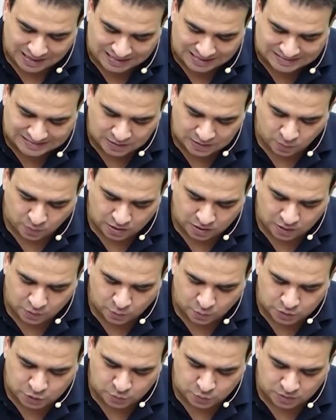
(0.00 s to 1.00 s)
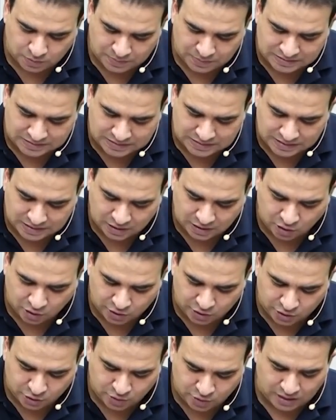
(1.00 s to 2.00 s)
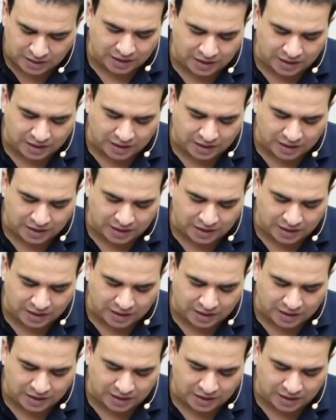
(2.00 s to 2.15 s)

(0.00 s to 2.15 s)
is the one which will be seen continuing